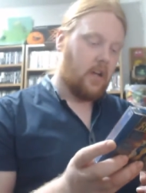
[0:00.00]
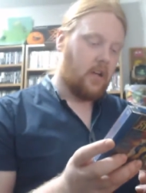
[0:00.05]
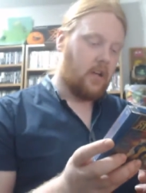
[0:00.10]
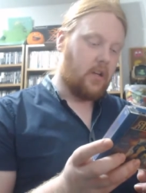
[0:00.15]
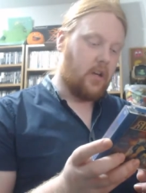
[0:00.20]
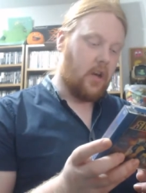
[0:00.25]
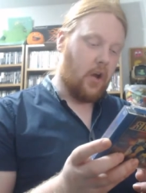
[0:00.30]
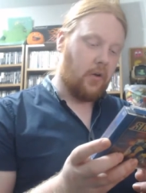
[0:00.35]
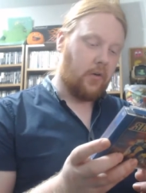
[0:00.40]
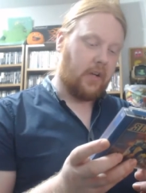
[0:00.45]

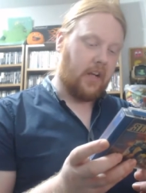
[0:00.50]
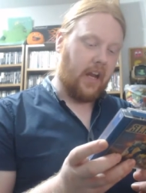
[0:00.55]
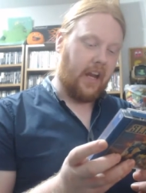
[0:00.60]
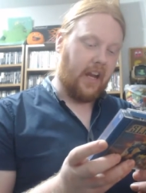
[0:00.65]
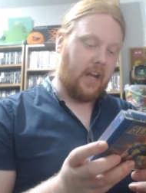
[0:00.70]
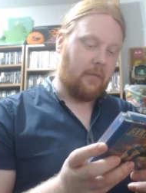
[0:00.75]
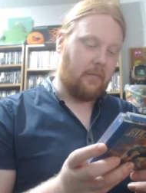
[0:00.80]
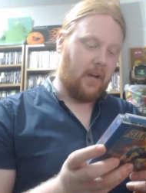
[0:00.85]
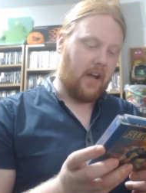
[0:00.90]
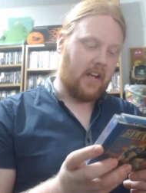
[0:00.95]
No
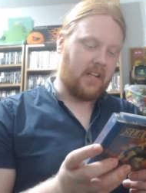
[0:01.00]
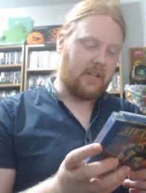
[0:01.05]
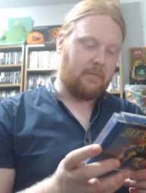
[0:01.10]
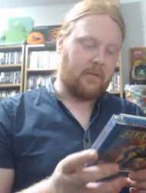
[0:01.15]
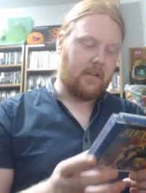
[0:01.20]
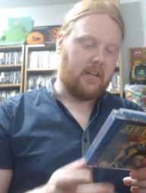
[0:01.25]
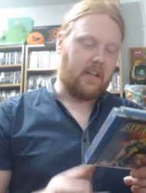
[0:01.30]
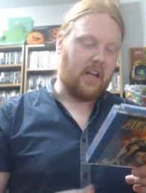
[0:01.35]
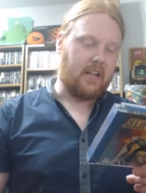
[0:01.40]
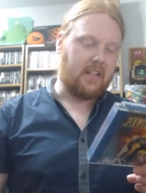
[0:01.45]
game
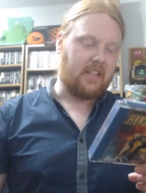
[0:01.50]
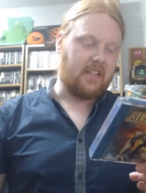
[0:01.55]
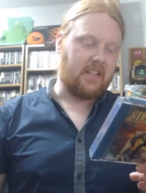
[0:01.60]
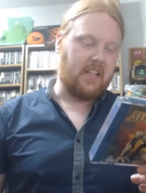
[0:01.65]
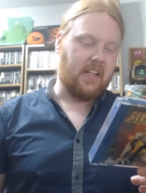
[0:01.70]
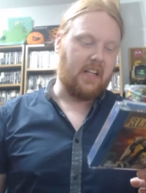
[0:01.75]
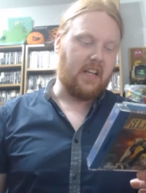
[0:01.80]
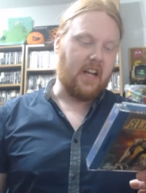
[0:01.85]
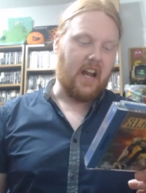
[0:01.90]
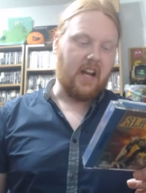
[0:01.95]
has
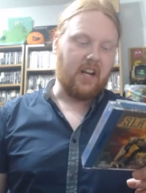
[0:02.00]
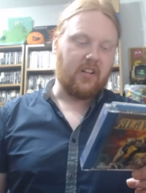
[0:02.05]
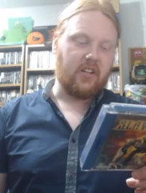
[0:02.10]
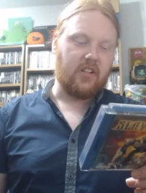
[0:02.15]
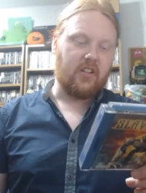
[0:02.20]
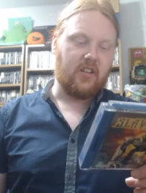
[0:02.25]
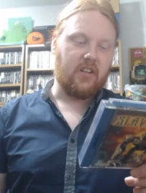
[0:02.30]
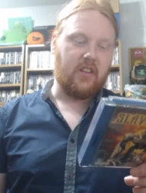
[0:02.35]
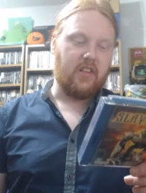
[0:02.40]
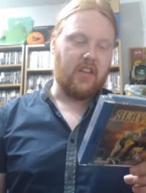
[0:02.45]
seen
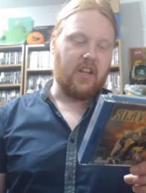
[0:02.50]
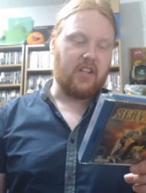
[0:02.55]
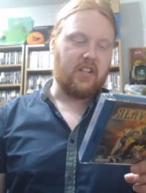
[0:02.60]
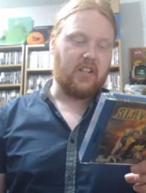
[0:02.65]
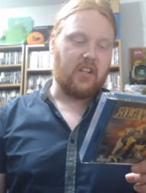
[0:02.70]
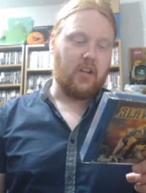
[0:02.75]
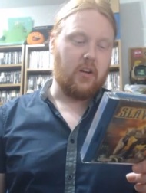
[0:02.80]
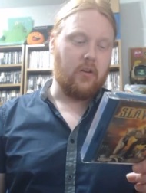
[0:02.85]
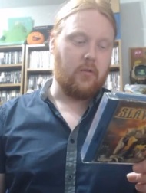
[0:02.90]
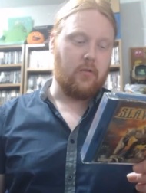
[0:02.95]
action
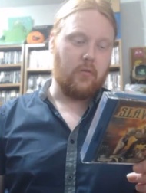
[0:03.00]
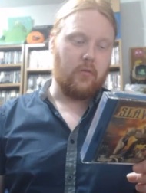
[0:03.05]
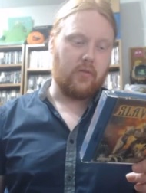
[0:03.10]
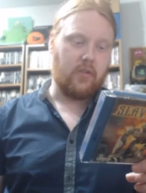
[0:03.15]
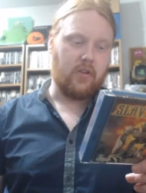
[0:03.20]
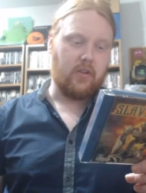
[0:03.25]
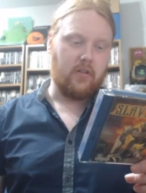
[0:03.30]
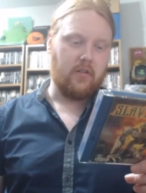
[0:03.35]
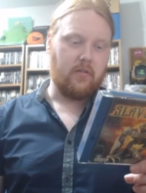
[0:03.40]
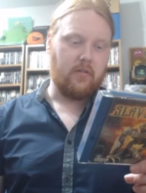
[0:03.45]
this
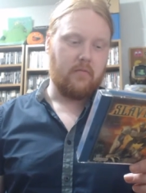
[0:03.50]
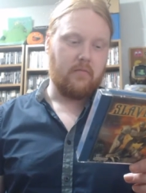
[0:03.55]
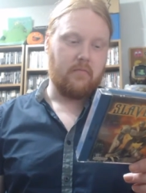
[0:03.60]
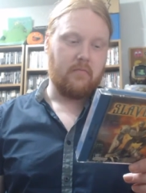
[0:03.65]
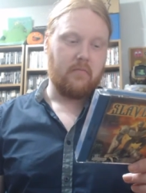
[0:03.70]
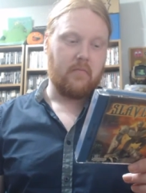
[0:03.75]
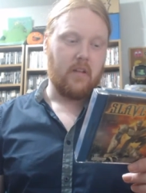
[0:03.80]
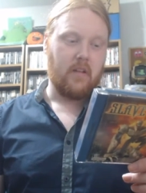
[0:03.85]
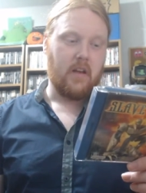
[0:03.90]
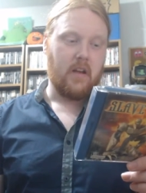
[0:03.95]
huge.
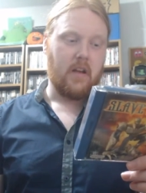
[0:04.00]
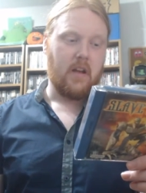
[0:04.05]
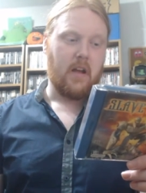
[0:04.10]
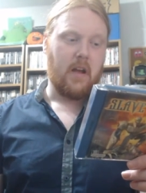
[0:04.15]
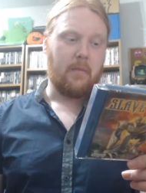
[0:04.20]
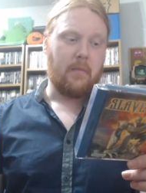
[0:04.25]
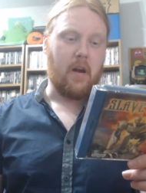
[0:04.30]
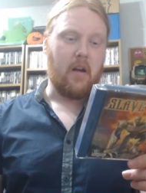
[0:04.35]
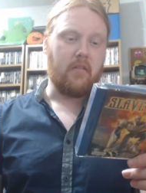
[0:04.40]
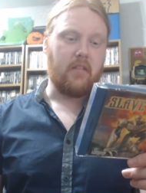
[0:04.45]

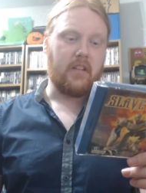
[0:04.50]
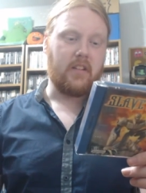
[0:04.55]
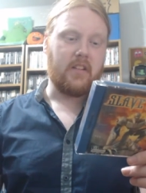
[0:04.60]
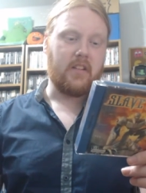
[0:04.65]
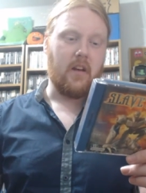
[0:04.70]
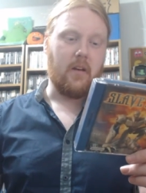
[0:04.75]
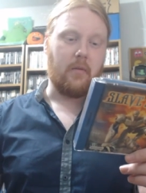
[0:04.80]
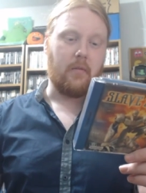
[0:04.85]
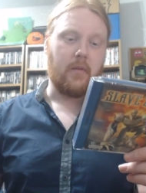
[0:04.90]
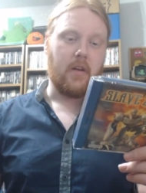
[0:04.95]
Apparently
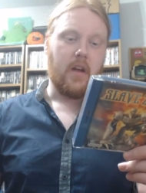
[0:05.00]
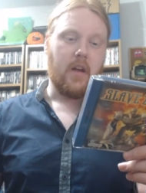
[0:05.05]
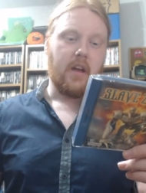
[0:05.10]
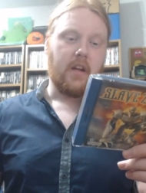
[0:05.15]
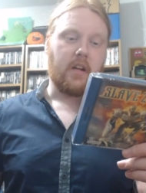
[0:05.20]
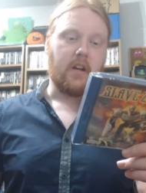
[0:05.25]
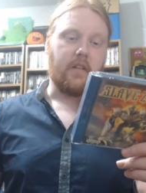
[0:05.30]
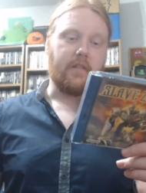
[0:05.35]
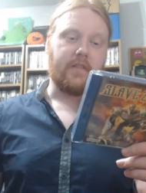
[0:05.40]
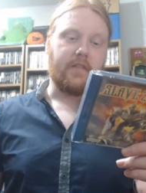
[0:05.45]
so.
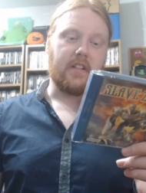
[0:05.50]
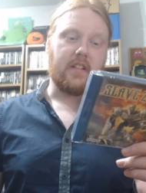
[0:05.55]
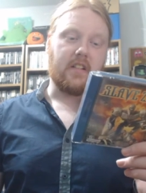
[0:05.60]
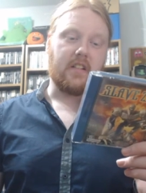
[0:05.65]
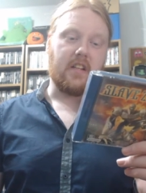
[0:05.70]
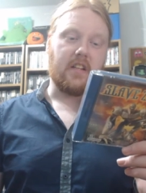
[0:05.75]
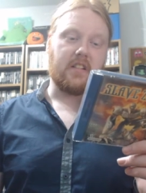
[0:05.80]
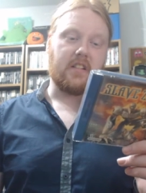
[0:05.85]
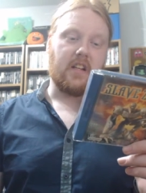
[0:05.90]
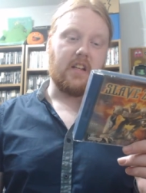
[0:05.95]
Conflict has
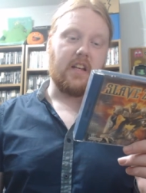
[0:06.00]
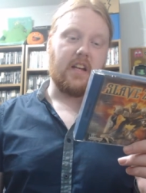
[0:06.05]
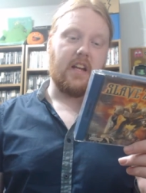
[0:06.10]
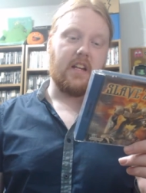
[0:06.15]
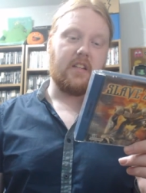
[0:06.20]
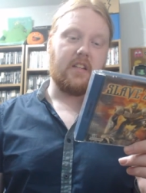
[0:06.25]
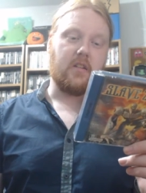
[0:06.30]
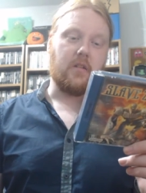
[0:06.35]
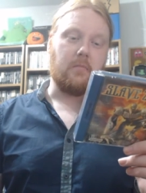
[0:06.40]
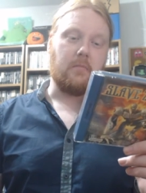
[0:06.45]

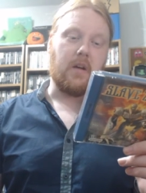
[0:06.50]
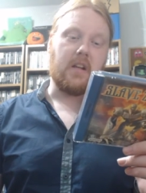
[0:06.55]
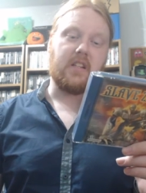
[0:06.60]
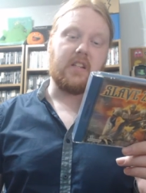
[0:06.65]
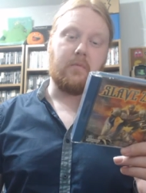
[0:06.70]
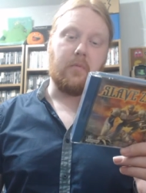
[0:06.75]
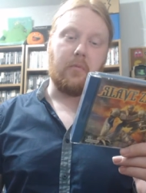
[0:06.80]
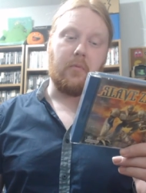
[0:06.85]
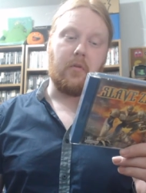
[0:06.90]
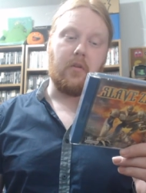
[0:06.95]
escalated to
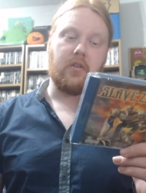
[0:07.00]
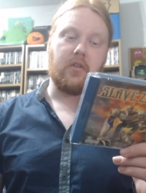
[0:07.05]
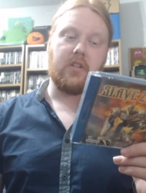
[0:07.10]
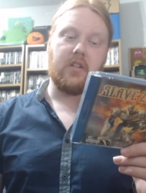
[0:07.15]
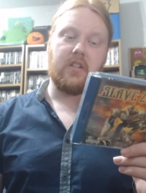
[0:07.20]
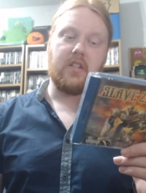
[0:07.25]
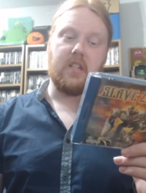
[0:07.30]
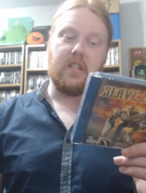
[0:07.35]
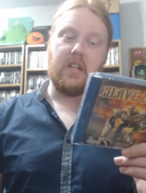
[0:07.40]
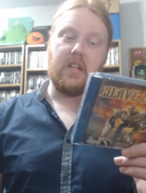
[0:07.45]
massive
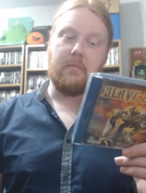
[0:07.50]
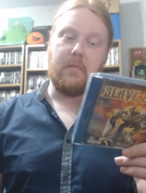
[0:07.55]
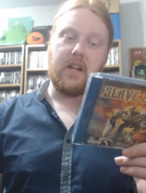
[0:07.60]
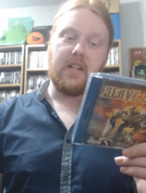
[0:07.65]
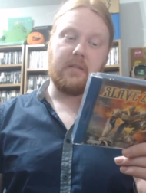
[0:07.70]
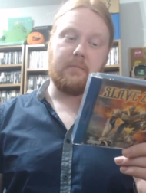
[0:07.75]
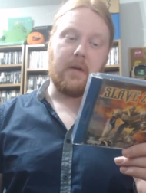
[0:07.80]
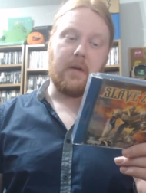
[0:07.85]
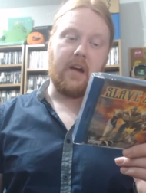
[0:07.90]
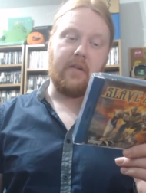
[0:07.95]
proportions and the
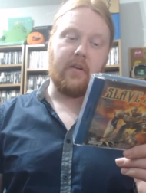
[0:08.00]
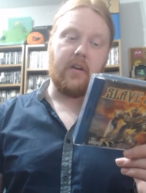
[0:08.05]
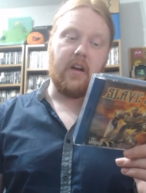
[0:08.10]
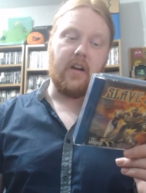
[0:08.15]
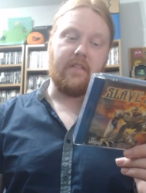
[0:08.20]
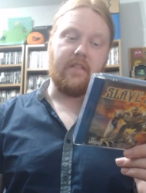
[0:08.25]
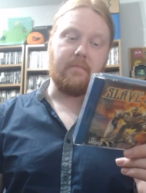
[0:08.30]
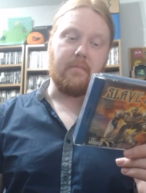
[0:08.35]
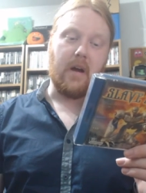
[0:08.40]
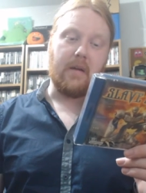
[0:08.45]
immense power
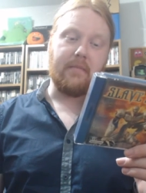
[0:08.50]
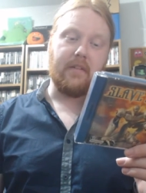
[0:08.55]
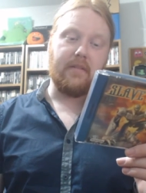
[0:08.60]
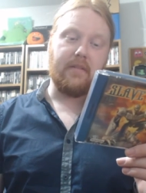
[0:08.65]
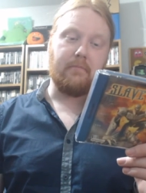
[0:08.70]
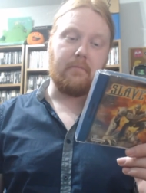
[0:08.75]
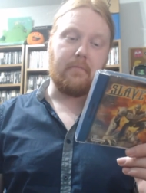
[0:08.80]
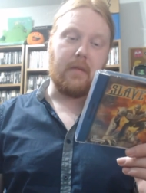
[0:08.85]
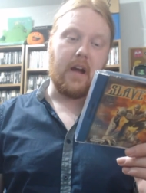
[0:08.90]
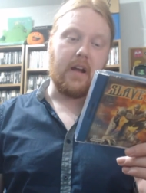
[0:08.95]
of mammoth
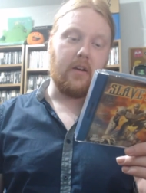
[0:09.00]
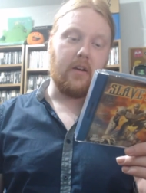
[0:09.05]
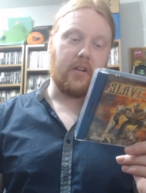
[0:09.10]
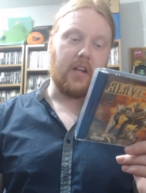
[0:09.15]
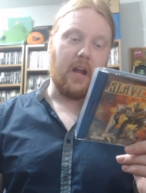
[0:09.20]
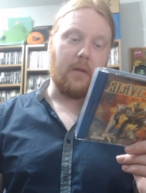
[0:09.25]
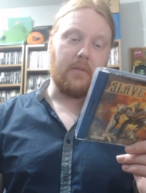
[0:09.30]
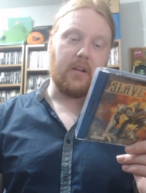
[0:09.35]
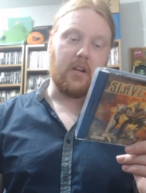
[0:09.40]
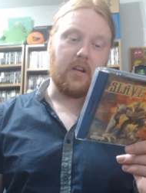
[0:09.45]

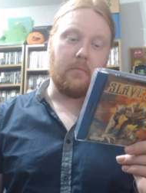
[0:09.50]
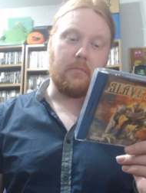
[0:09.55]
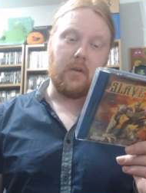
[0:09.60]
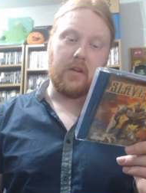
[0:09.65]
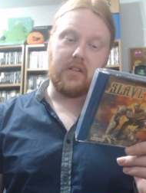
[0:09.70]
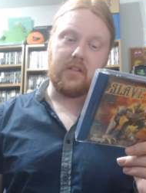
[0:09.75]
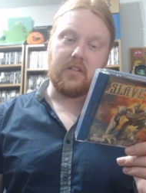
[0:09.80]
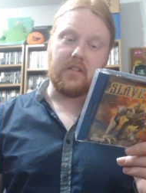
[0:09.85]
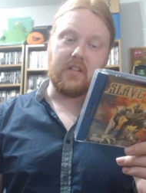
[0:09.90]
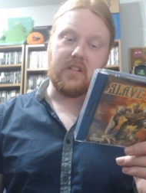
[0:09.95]
biochemical
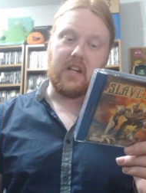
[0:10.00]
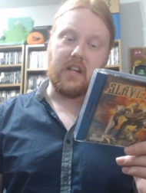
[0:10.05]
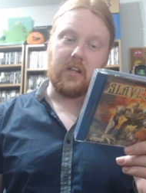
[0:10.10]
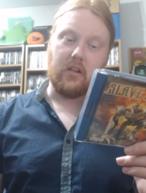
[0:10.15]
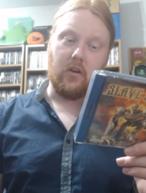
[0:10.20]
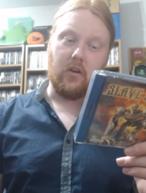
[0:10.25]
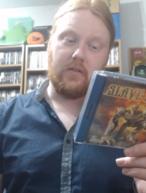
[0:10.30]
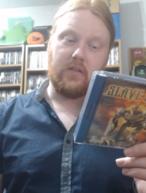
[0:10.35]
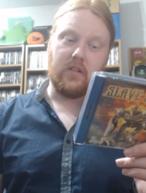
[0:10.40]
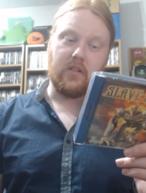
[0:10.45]
monsters
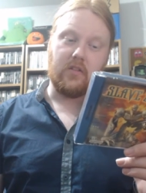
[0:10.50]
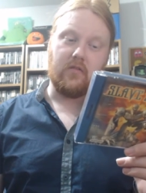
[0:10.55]
engulfs the